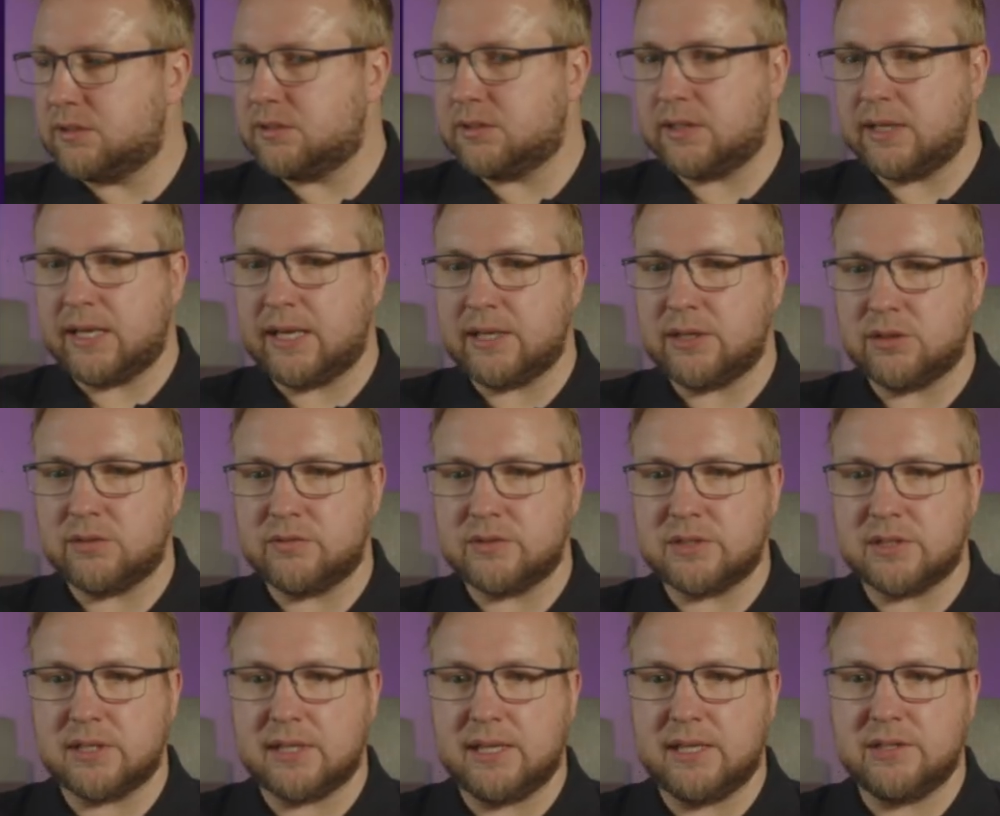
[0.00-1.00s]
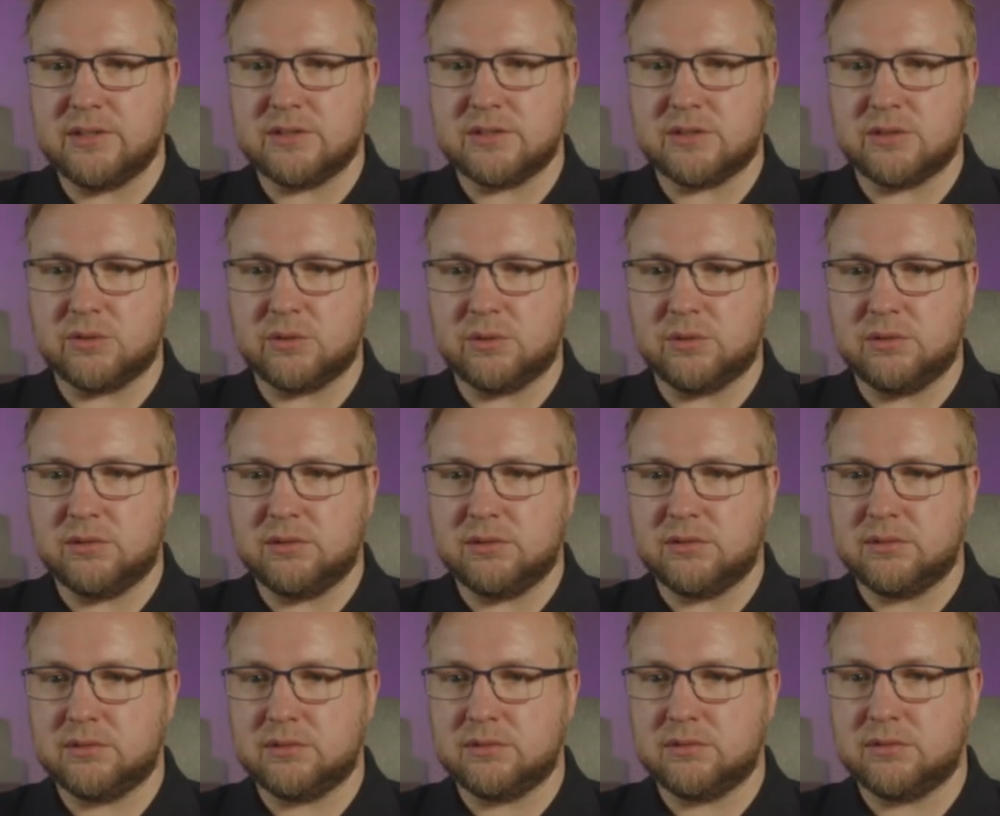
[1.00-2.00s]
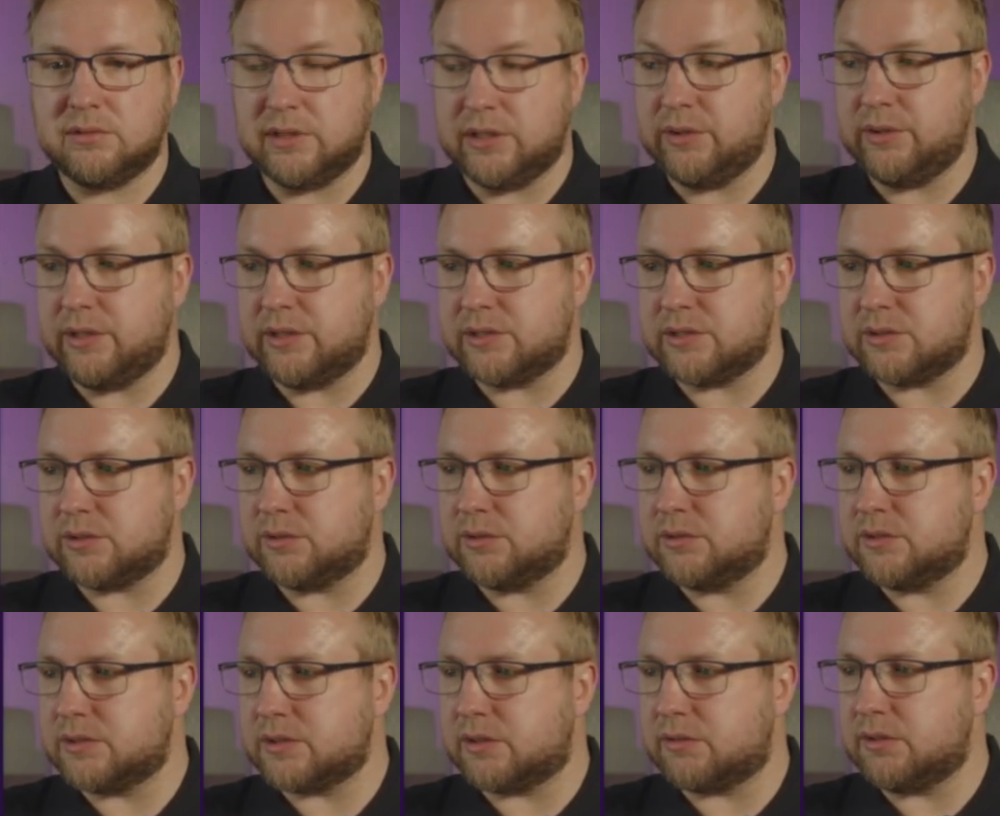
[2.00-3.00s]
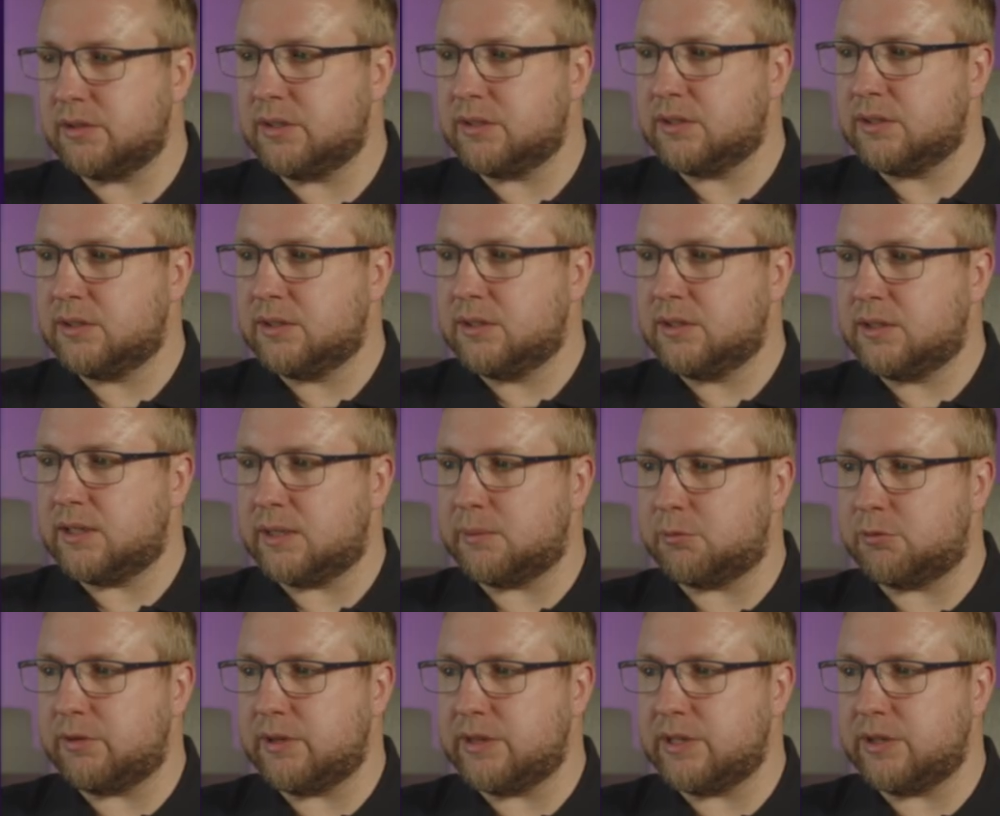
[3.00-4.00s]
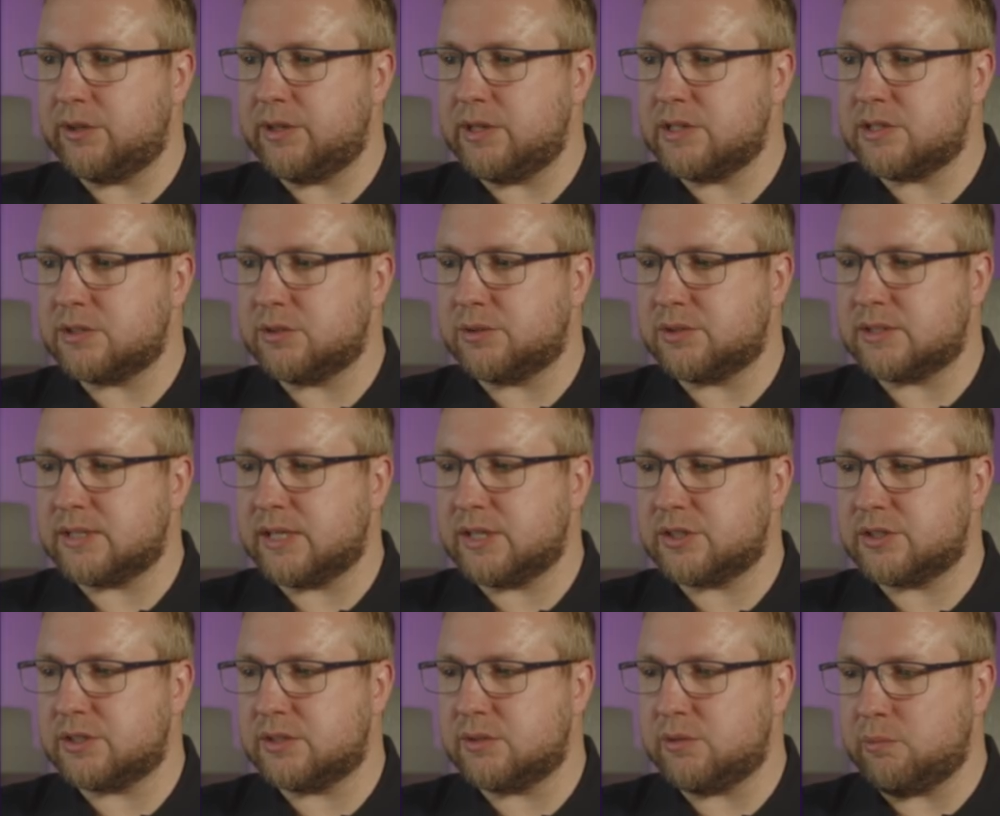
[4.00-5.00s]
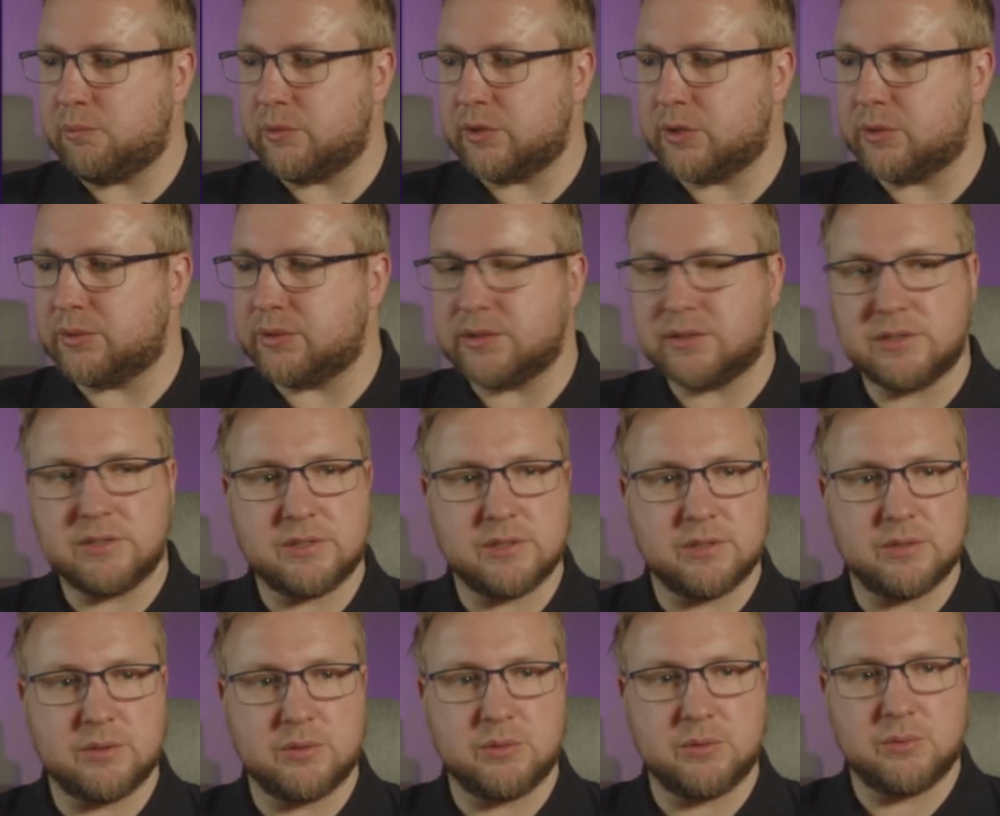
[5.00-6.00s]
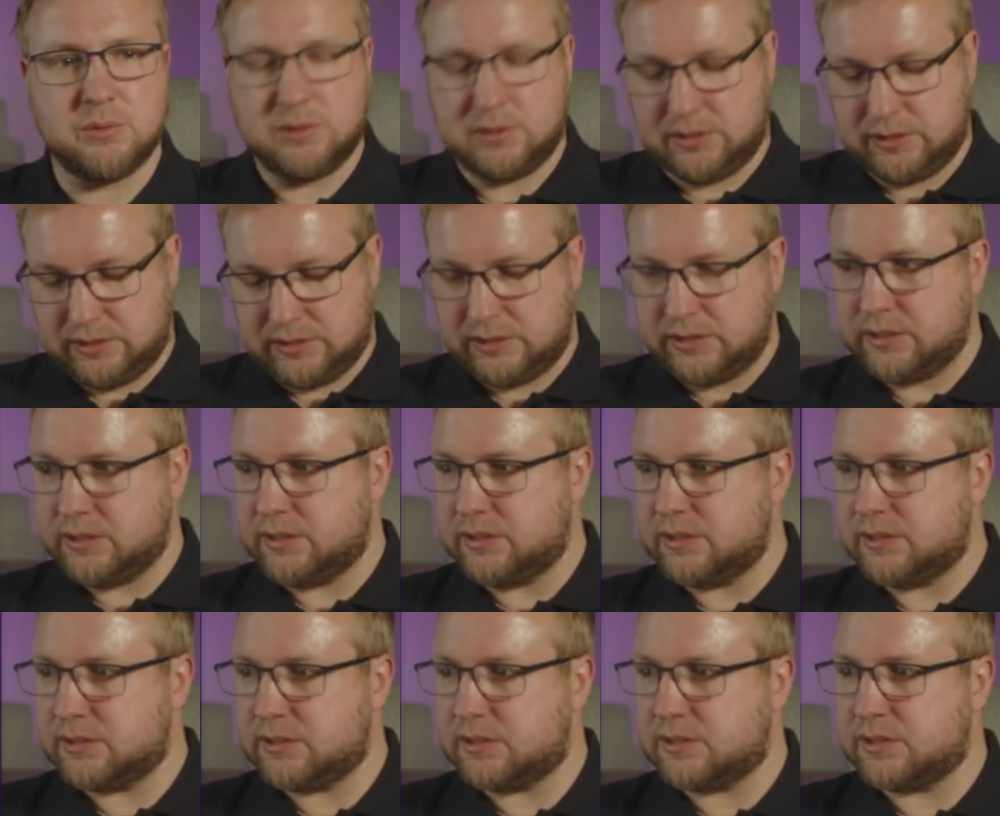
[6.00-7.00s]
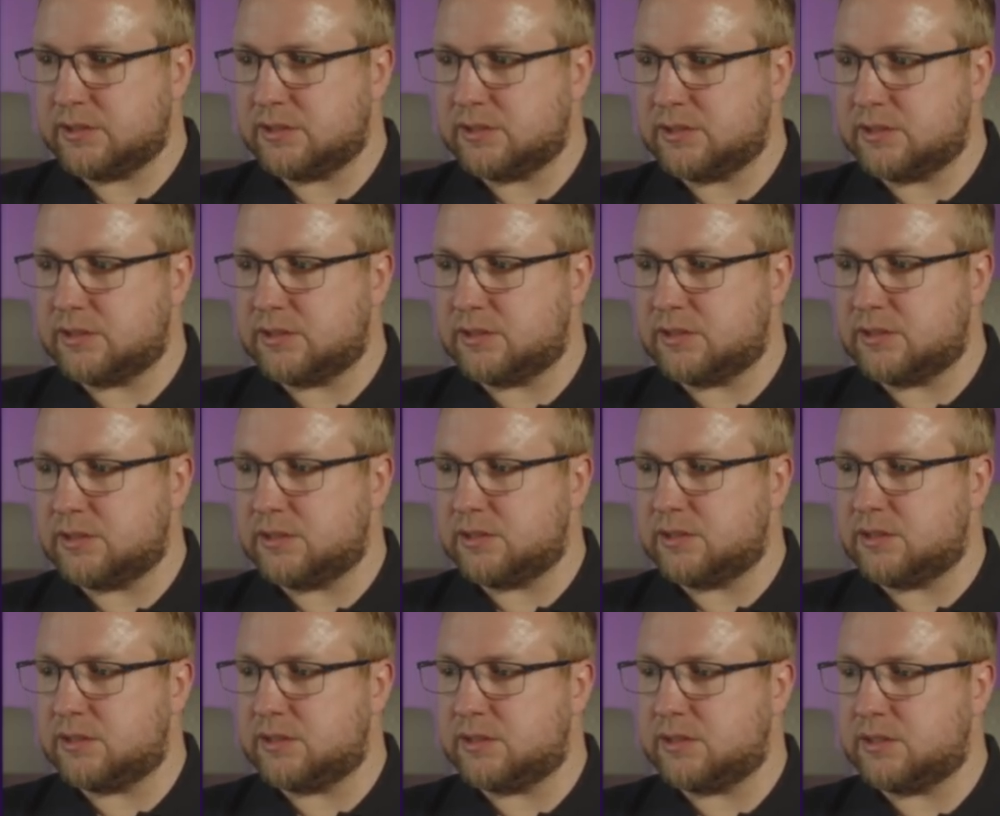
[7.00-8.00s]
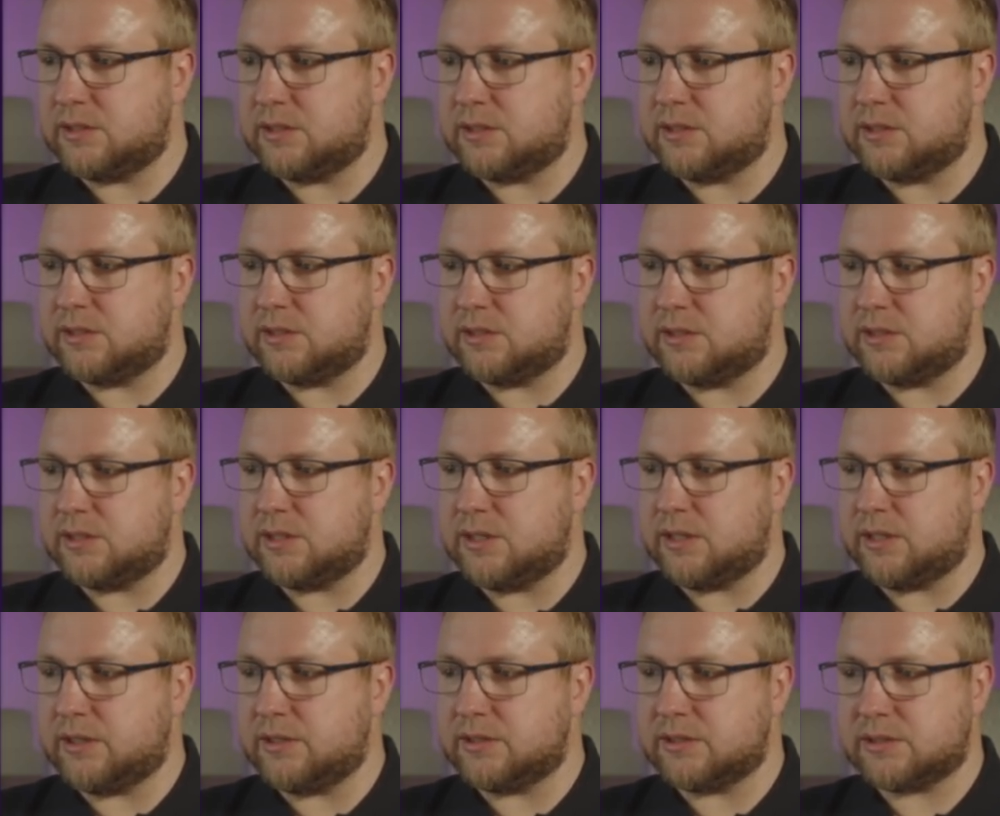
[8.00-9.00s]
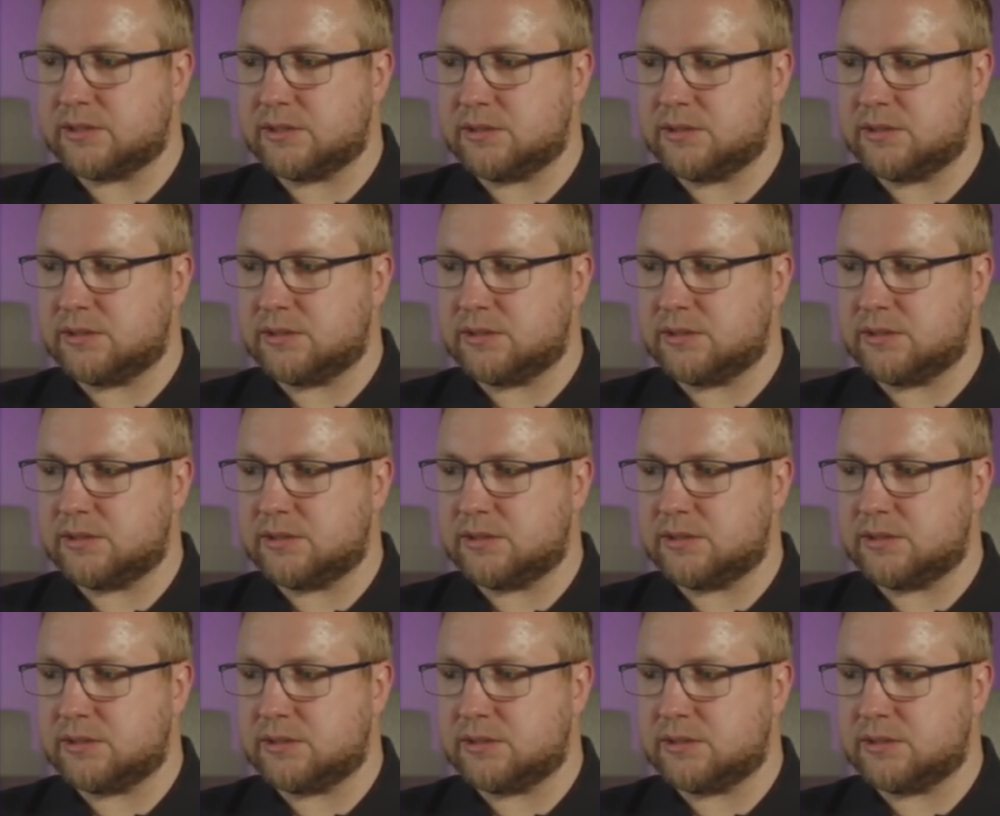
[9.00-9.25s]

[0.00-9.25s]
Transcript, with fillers: head over to the install, the uninstall, sorry. And we're in the uninstall section, and we're going to do start